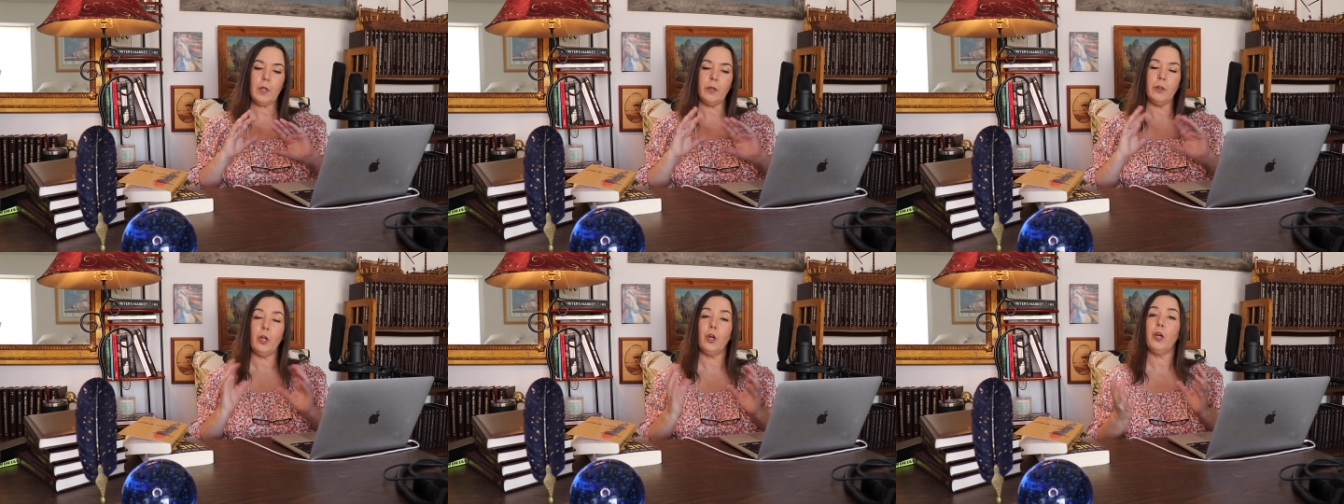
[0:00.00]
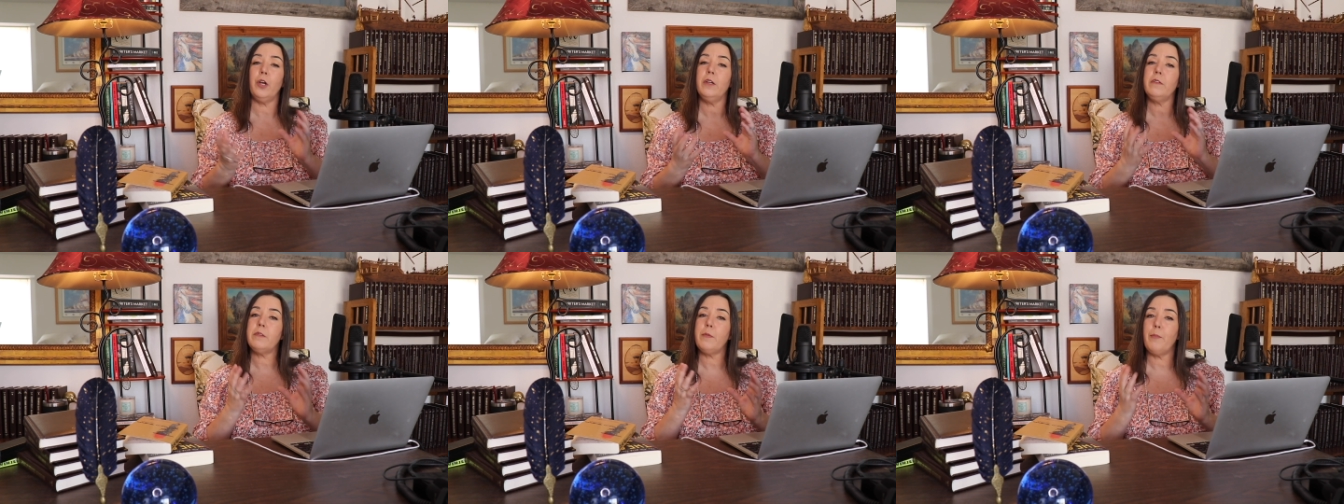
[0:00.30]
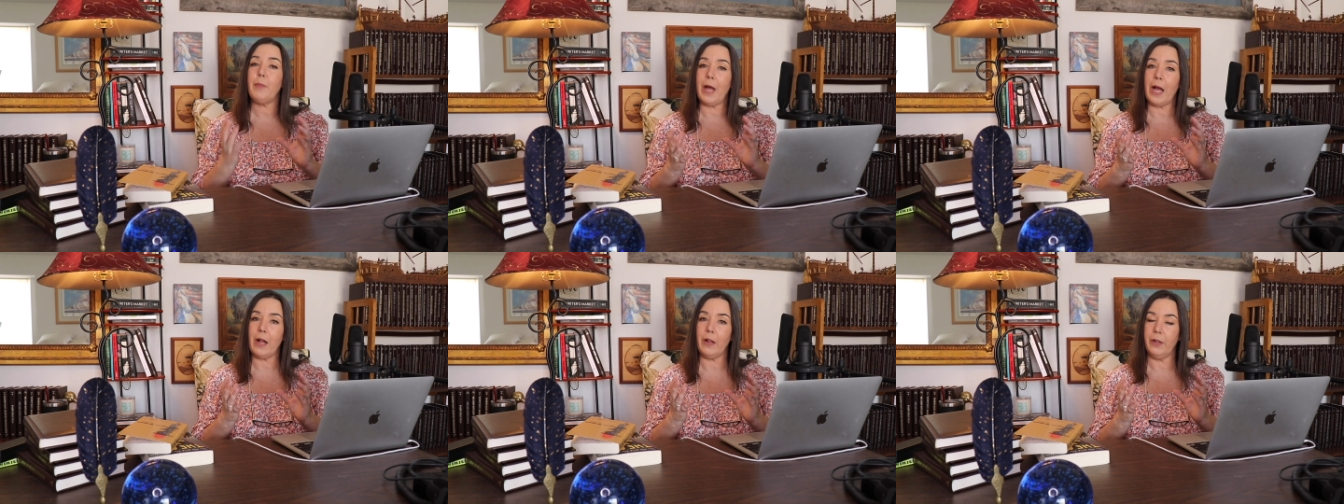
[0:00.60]
There is a
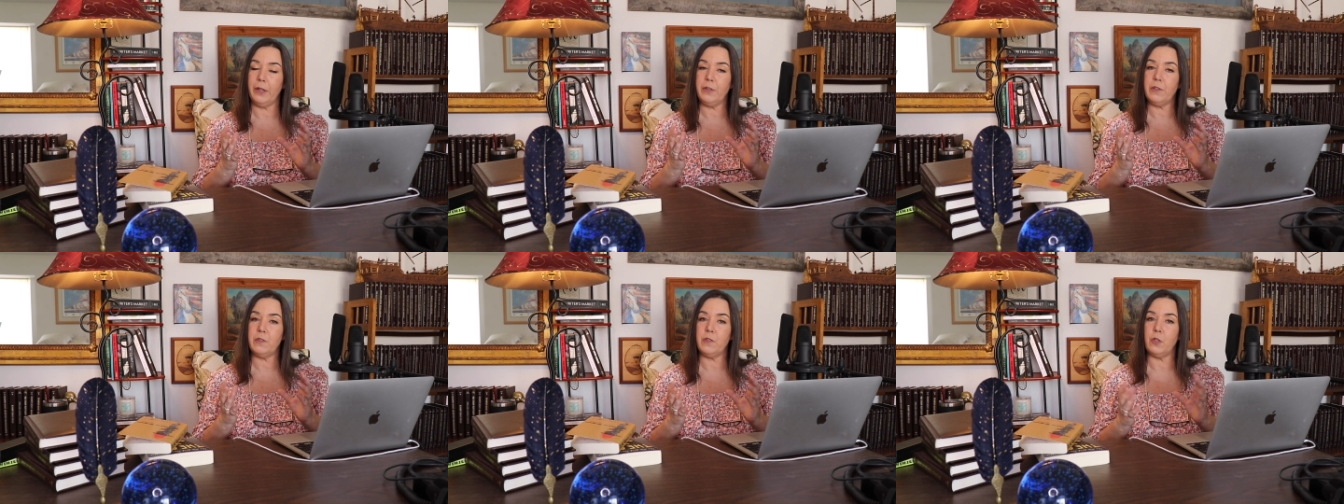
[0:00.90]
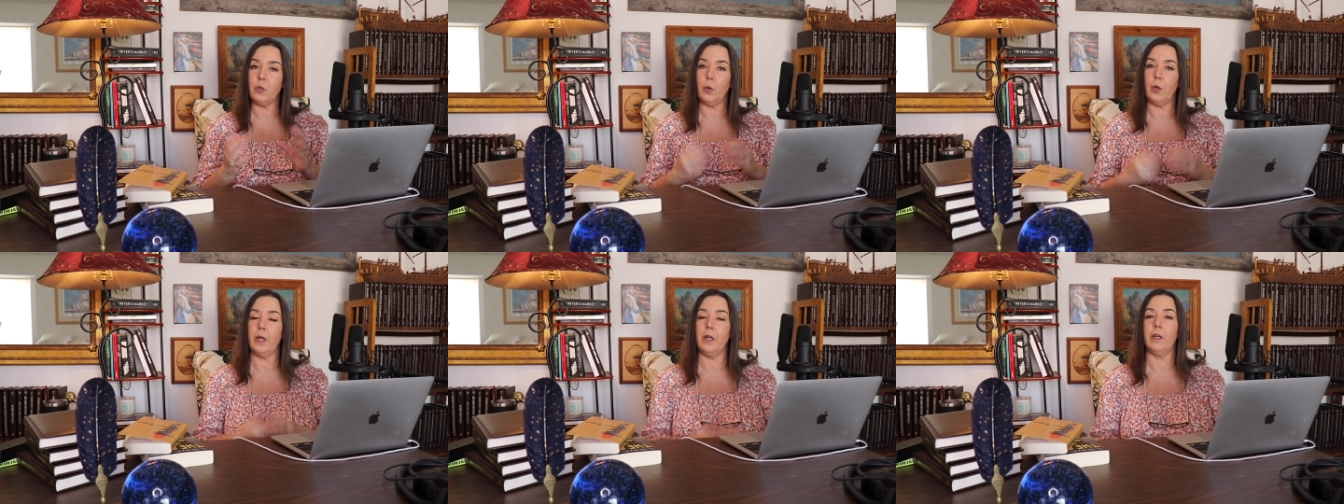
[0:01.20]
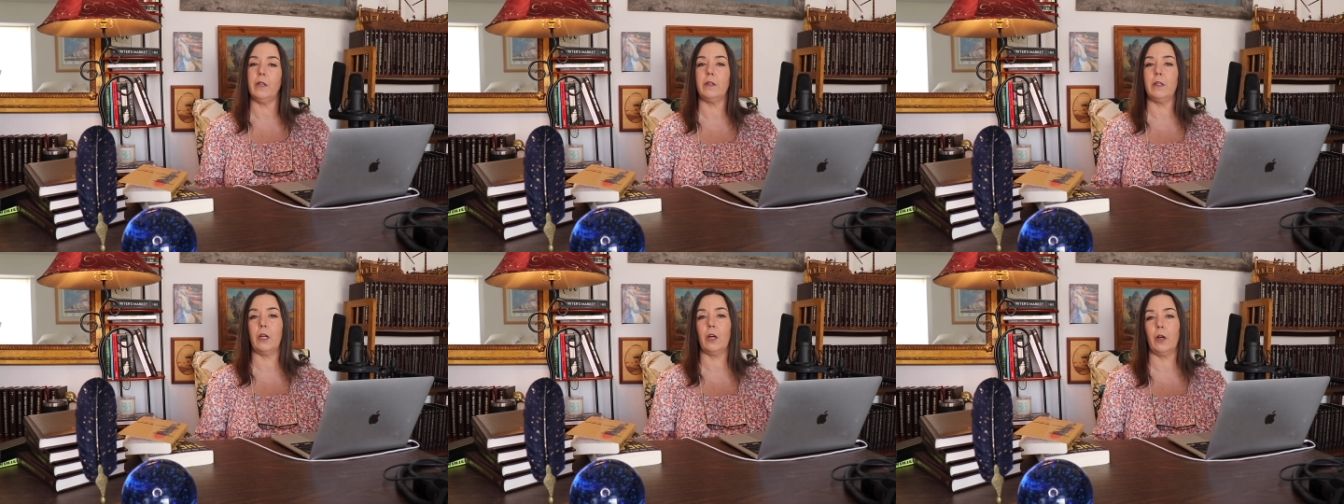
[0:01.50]
balance to
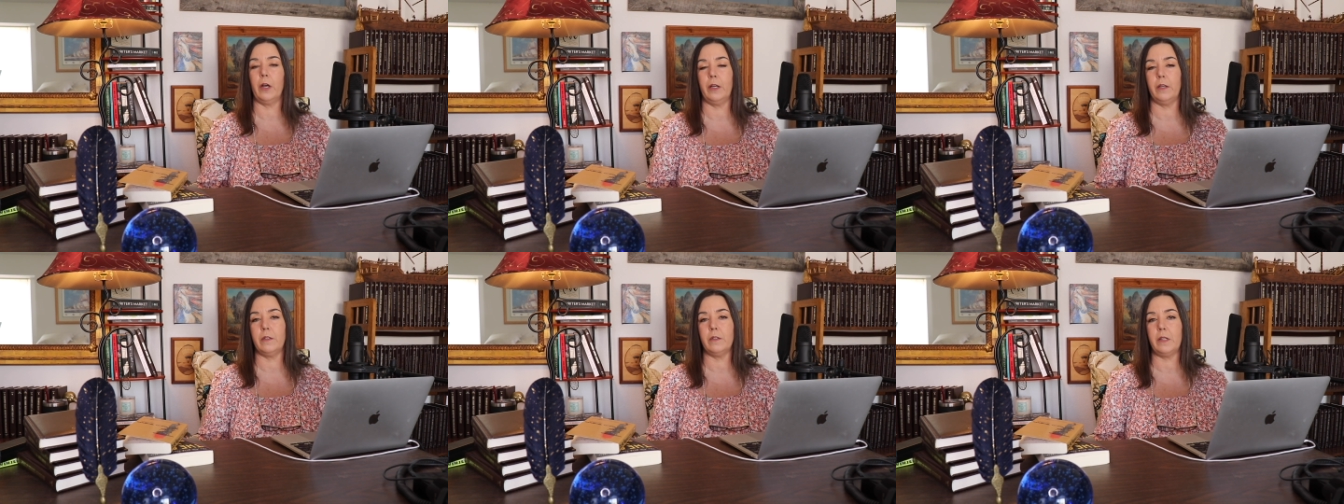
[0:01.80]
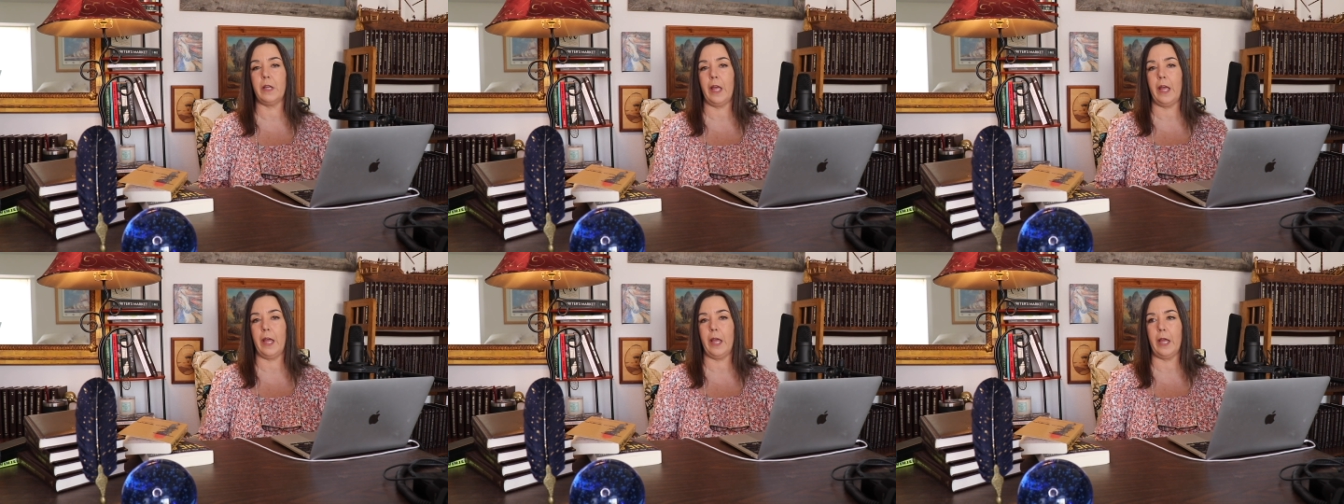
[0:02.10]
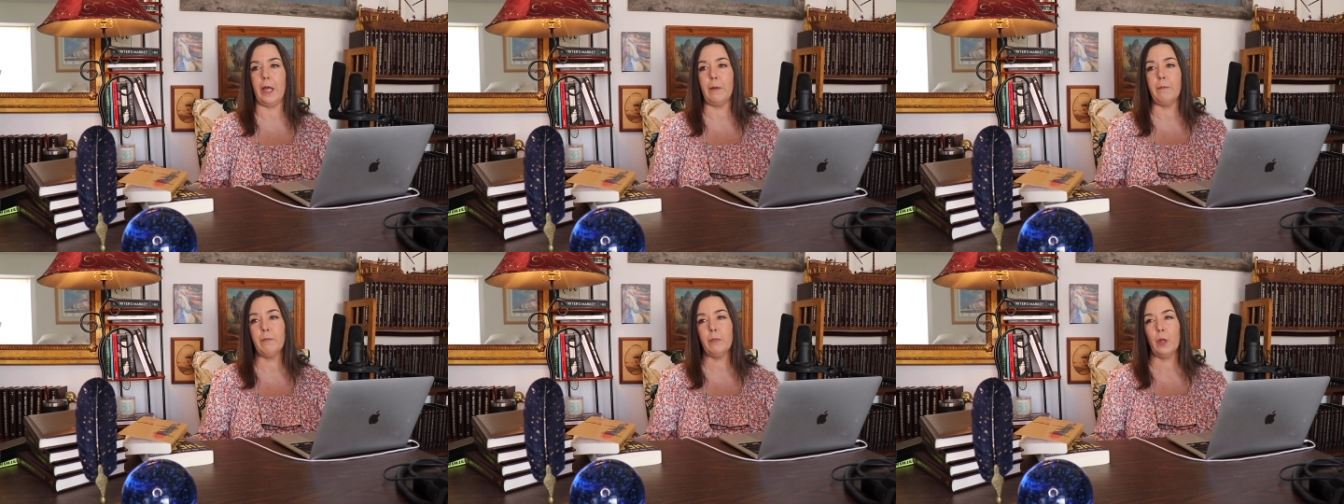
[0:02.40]
it, there is
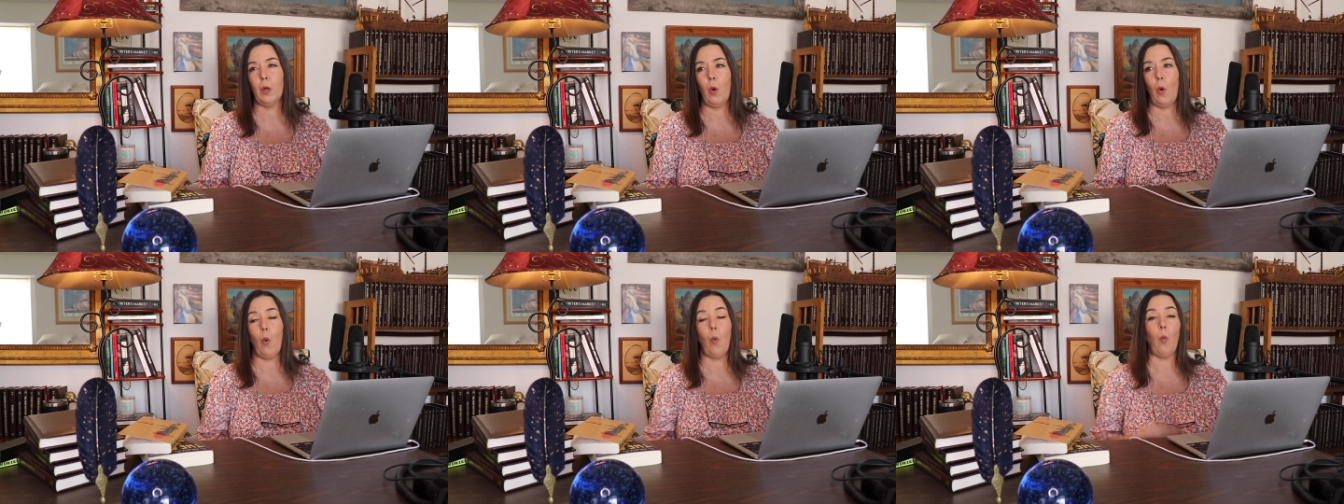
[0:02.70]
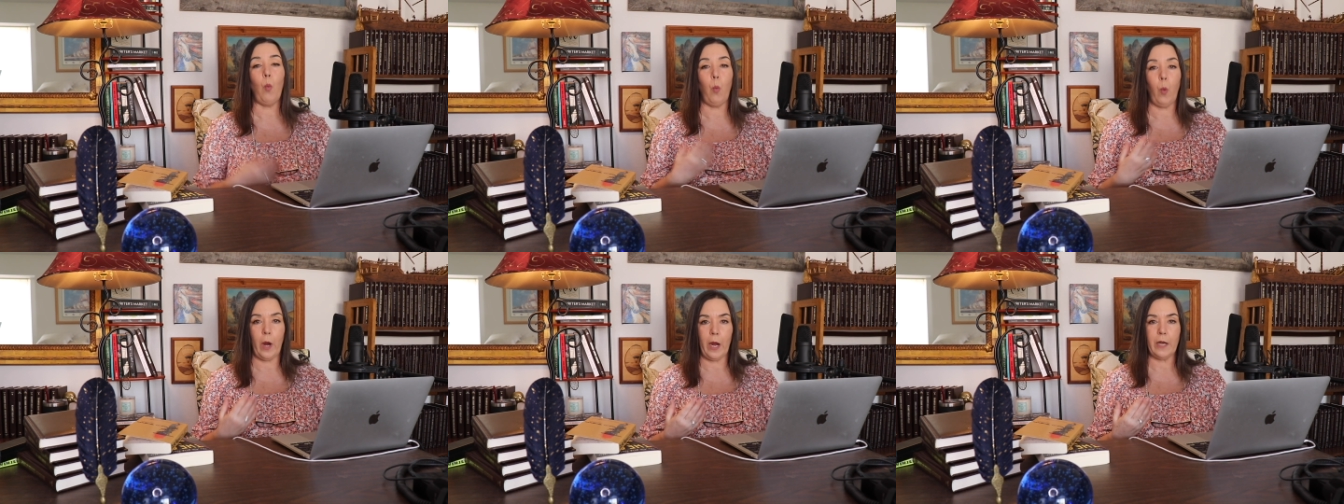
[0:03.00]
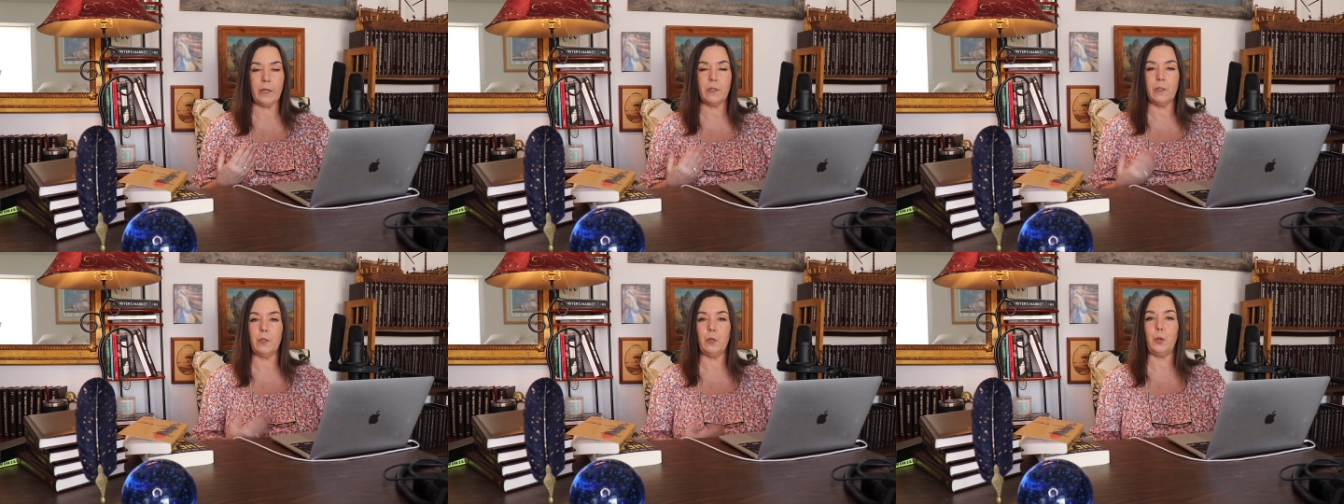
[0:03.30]
a
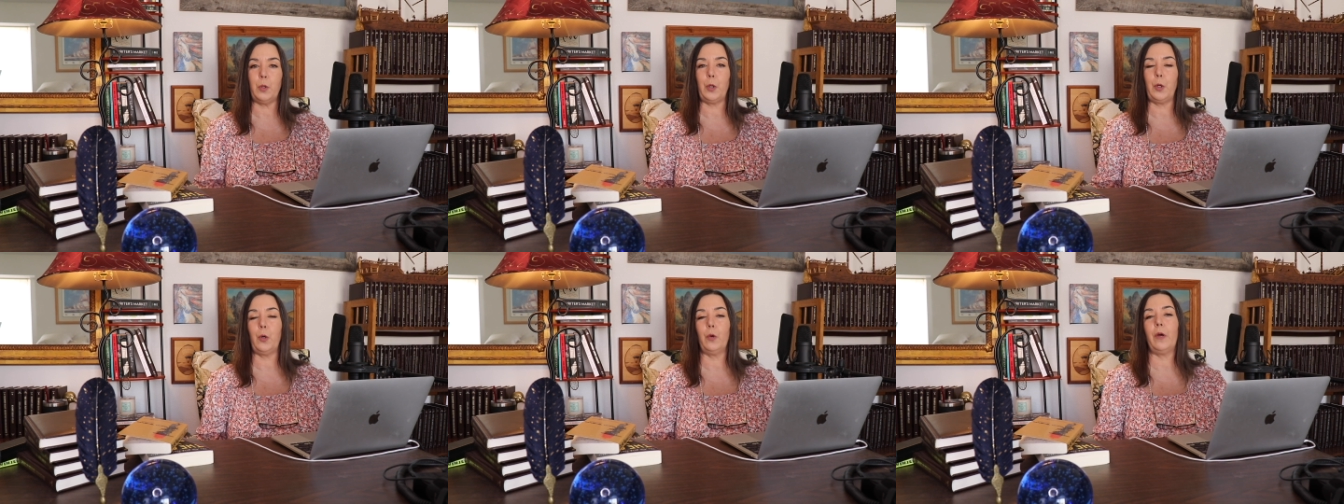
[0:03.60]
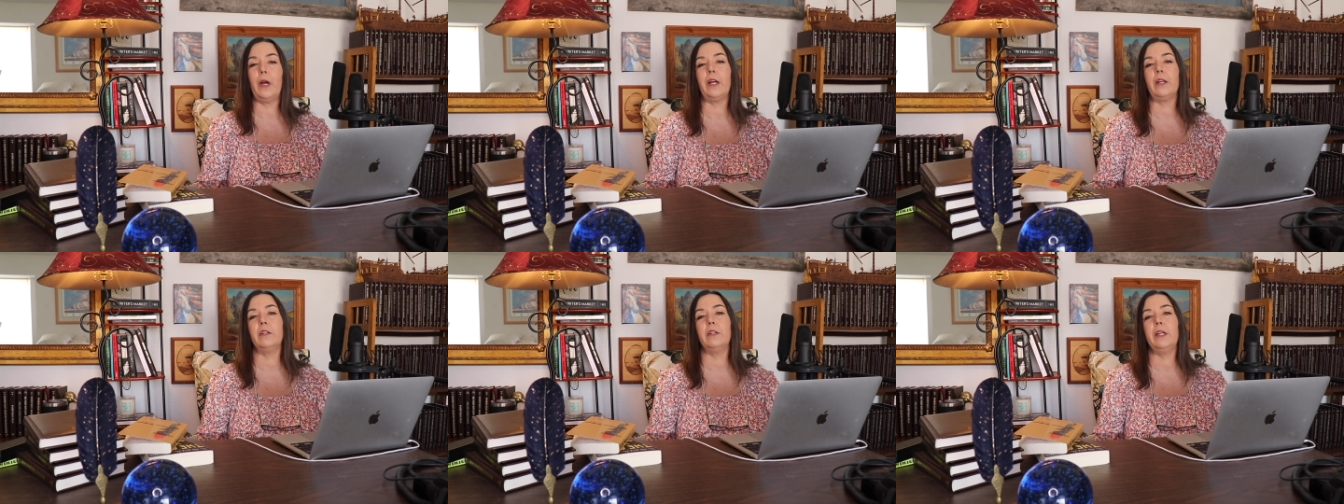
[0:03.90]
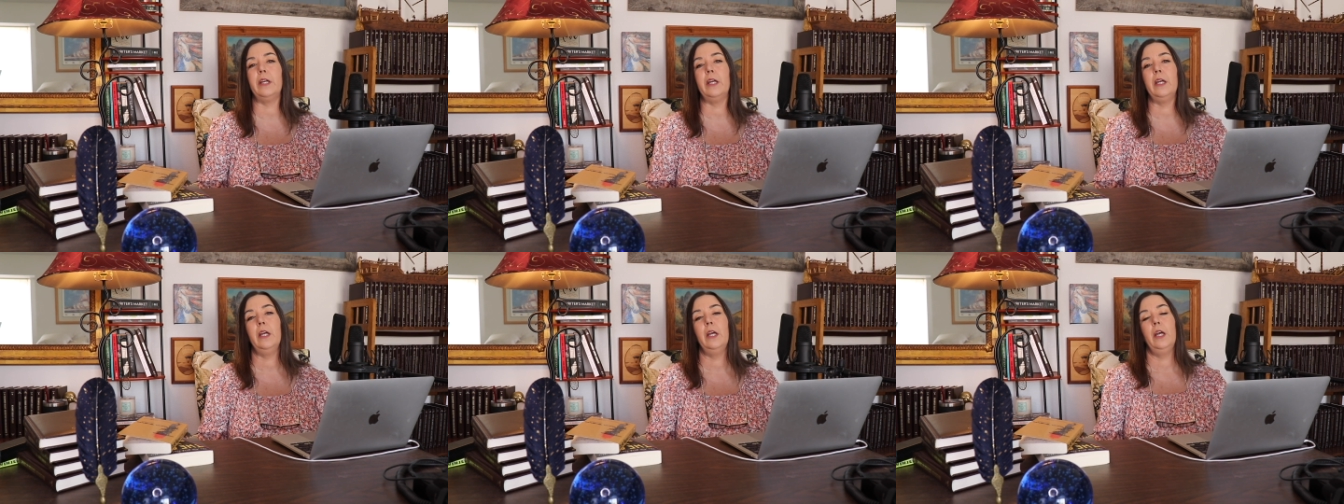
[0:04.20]
way to do it
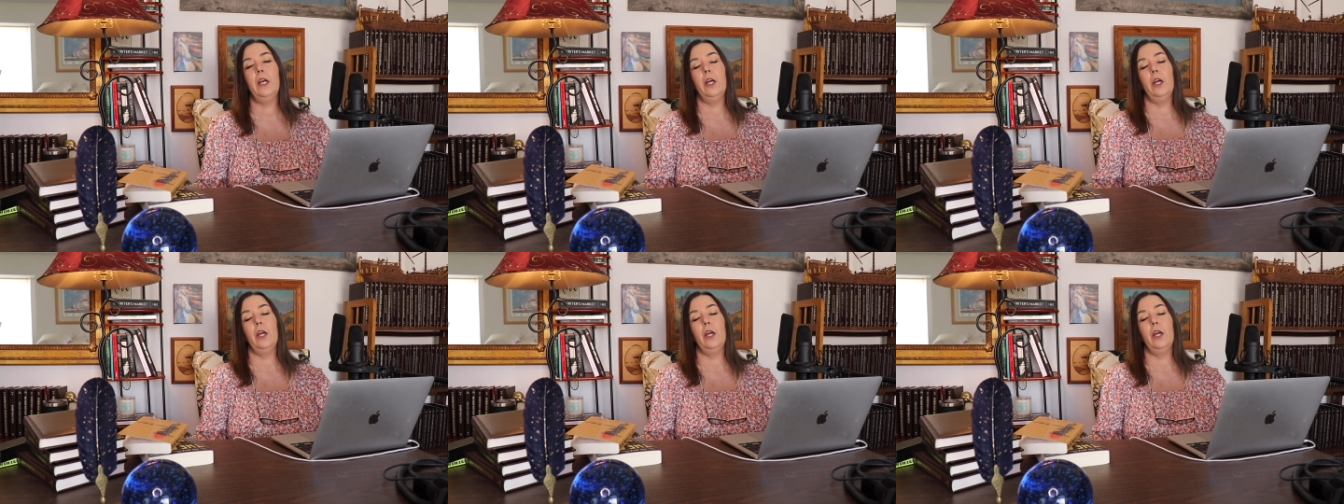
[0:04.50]
correctly.